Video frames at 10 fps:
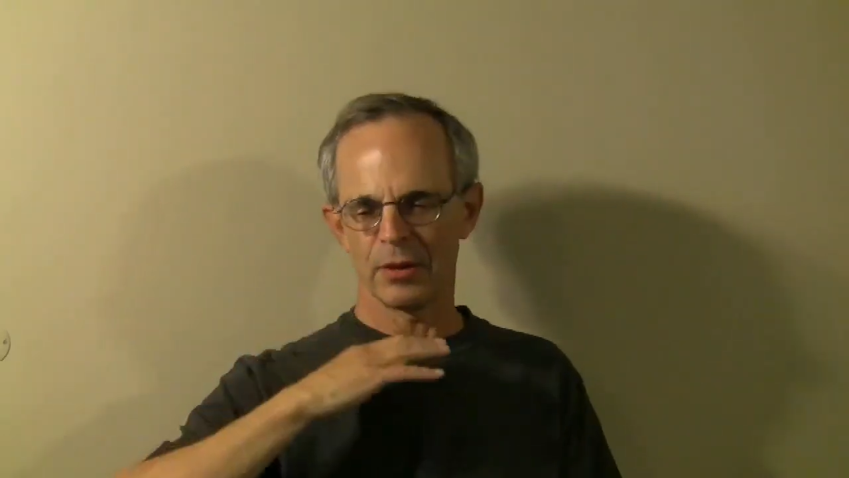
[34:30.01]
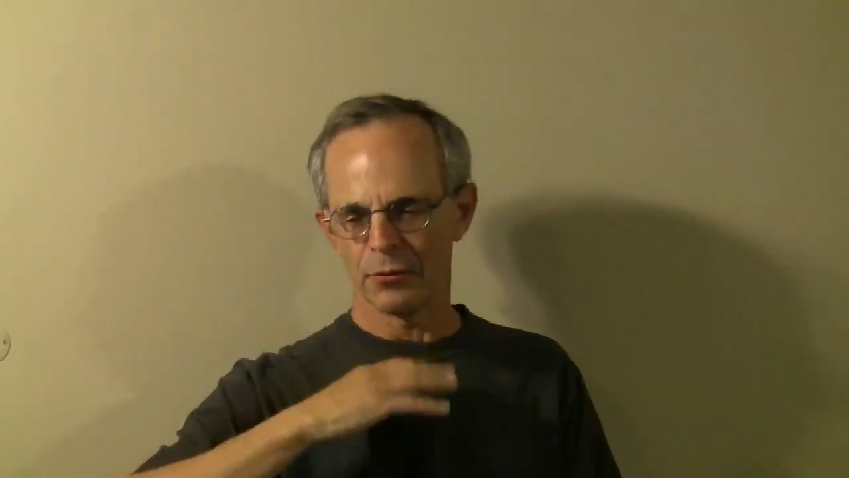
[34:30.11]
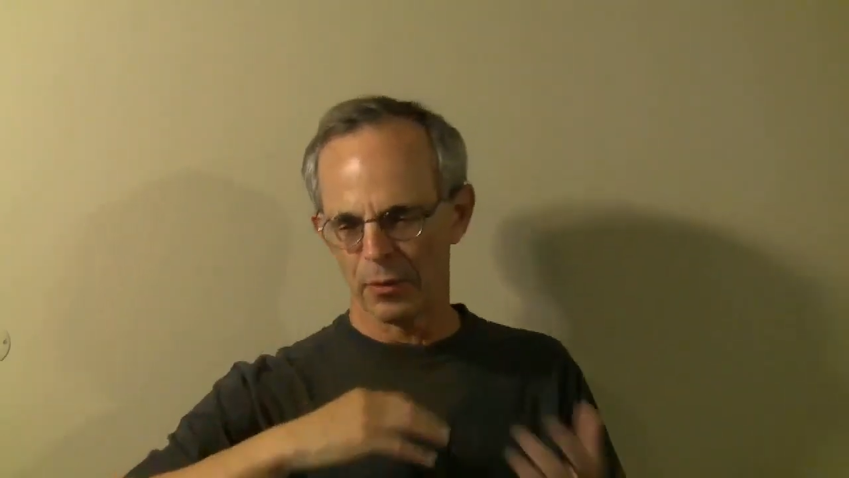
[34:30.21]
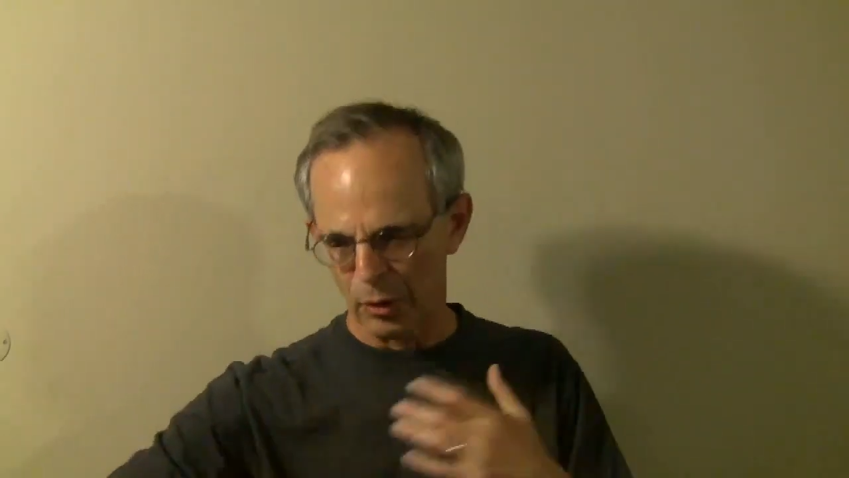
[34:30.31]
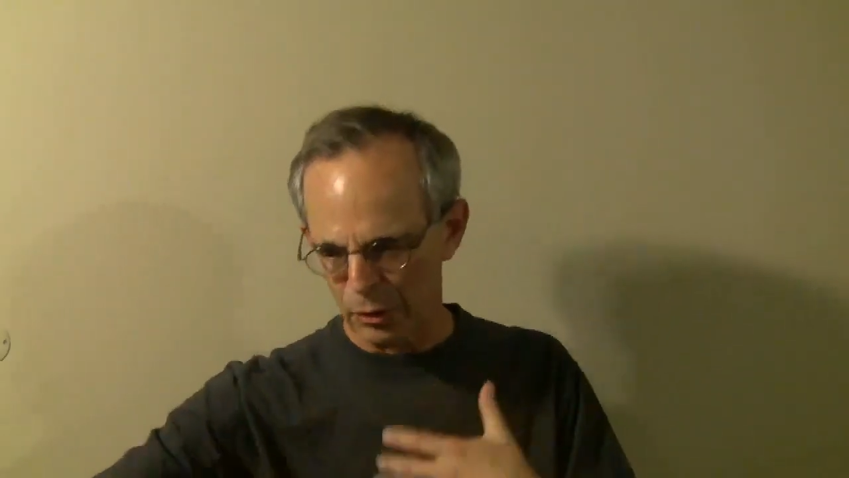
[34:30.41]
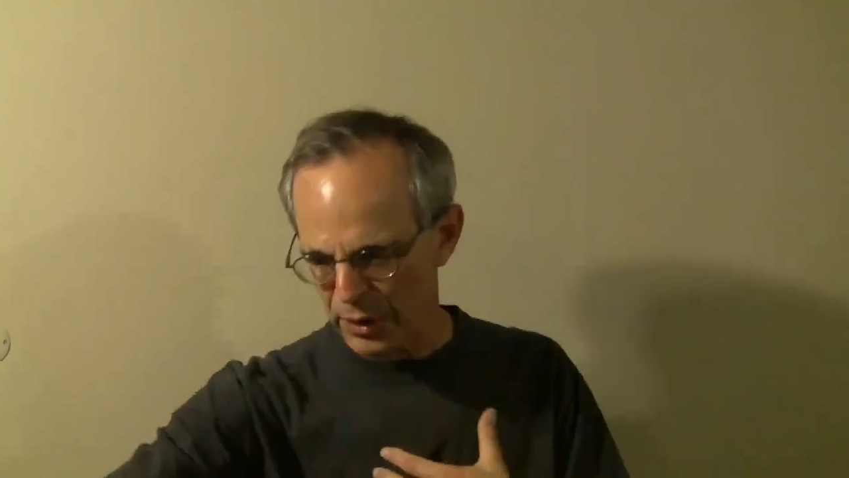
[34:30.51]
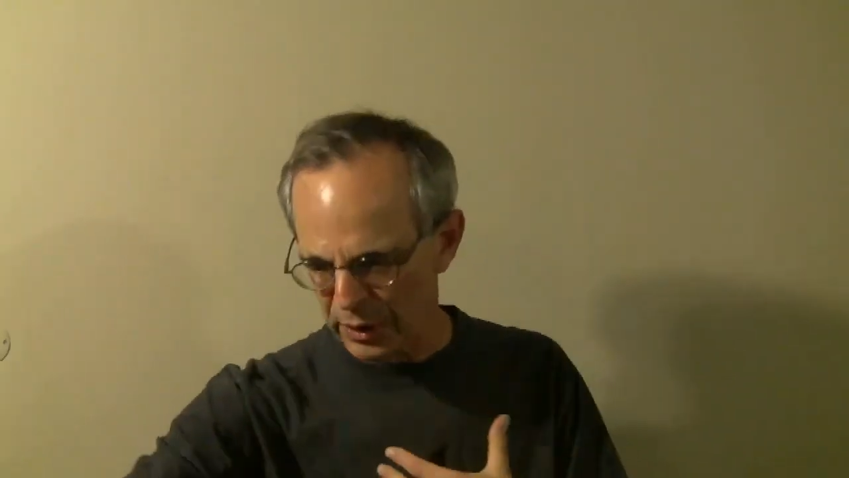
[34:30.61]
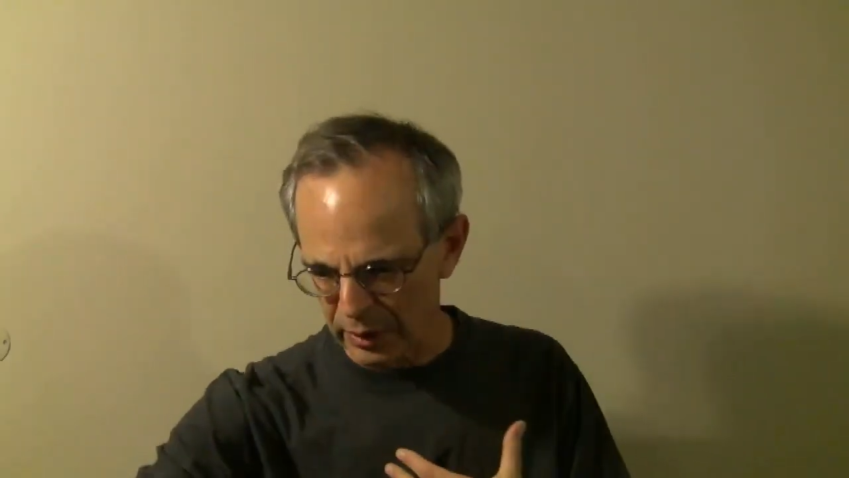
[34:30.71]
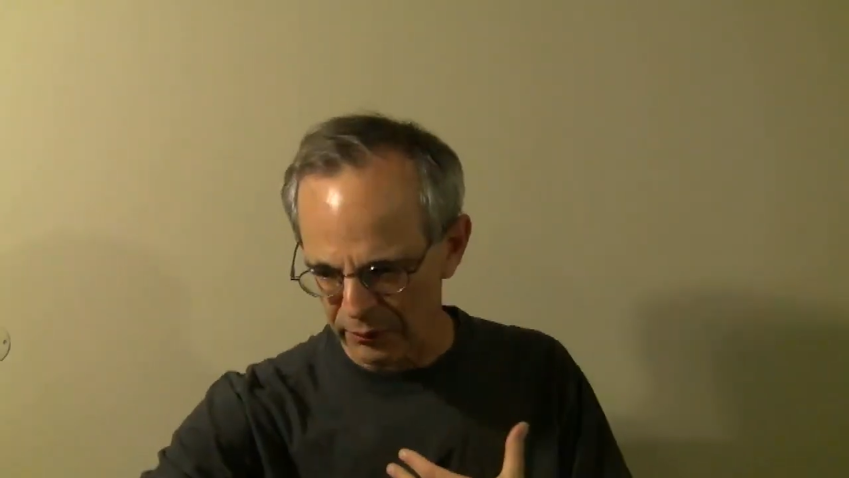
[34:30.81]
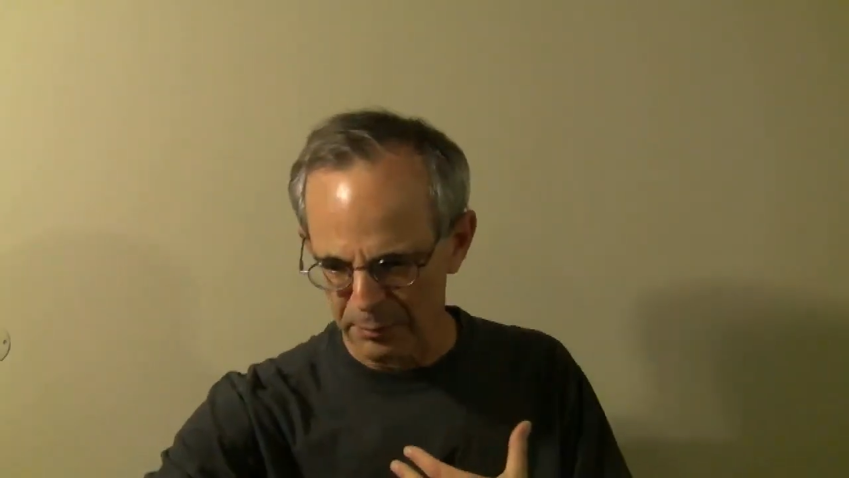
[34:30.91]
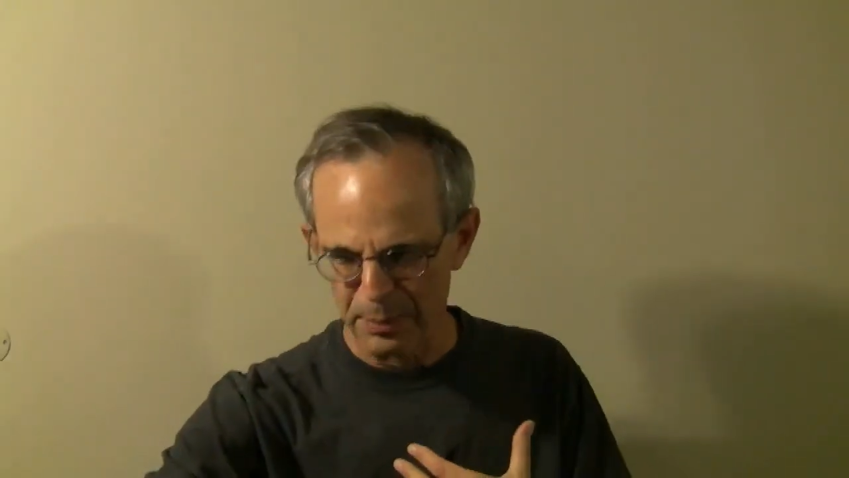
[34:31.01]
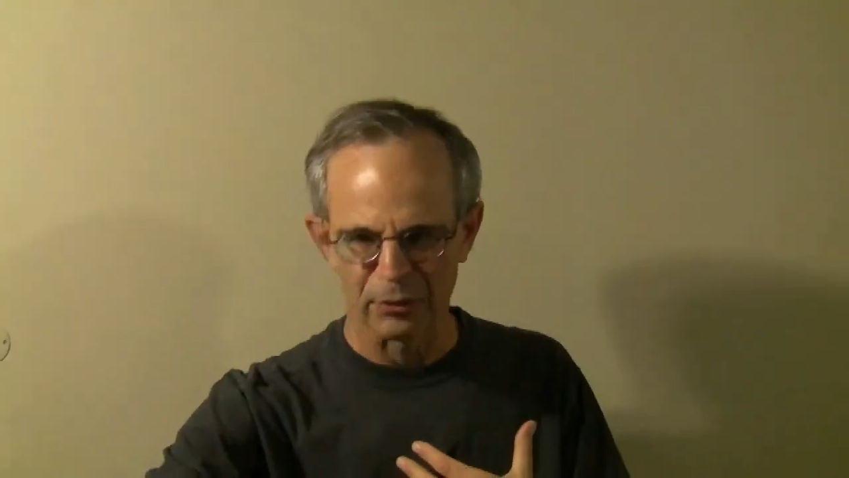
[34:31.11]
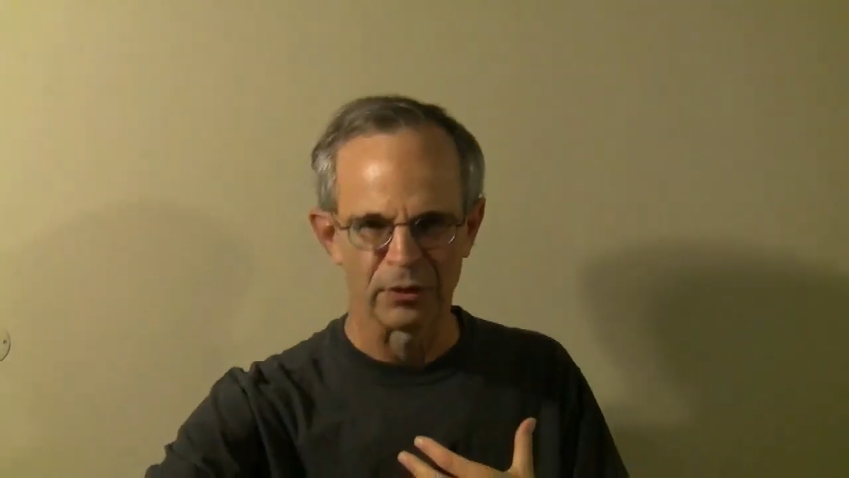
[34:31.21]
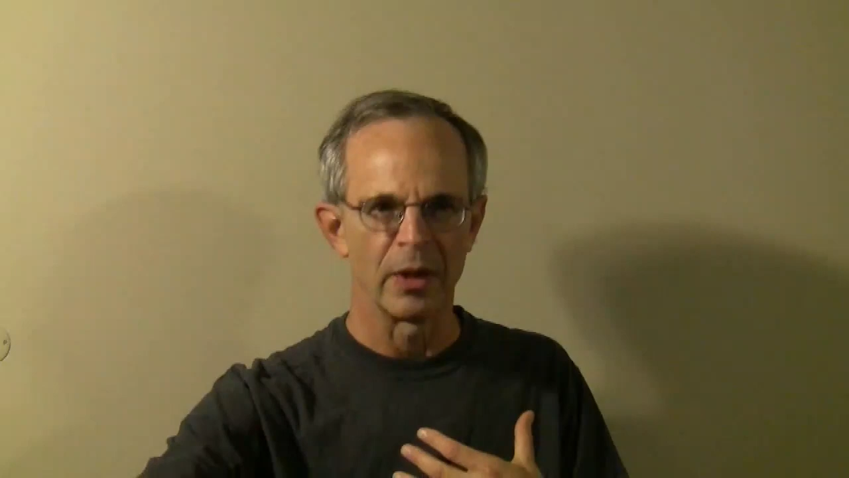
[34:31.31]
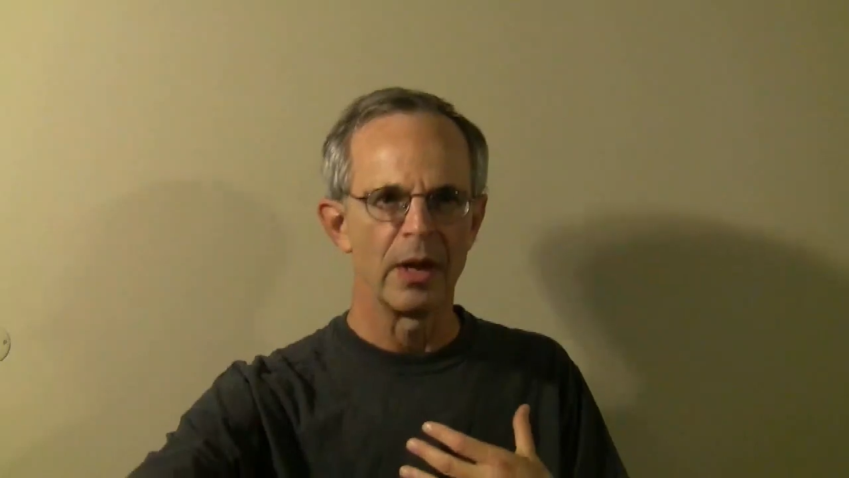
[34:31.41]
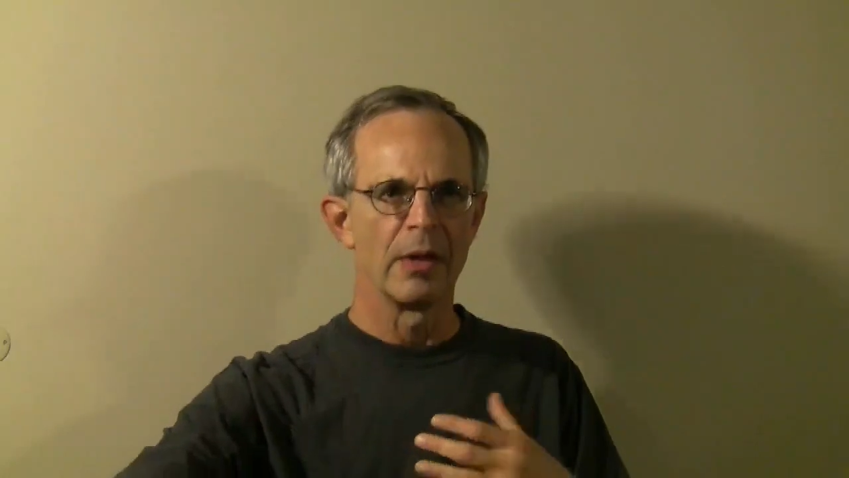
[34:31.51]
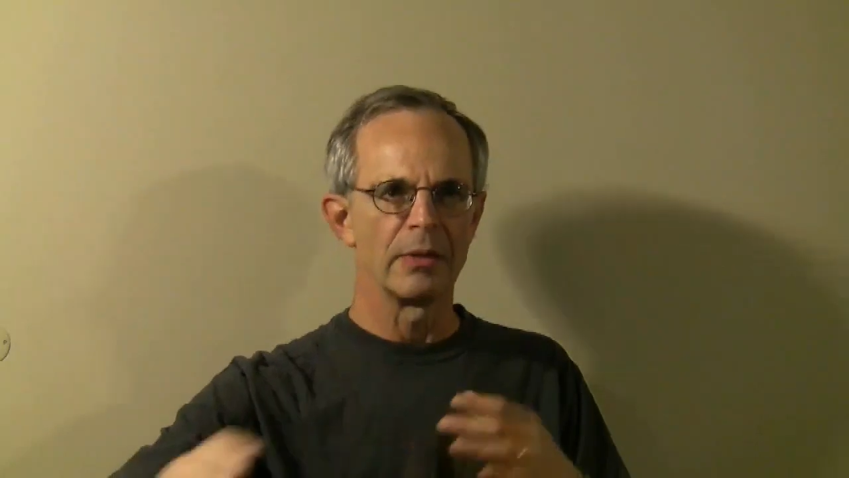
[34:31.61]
you feel critical of the person,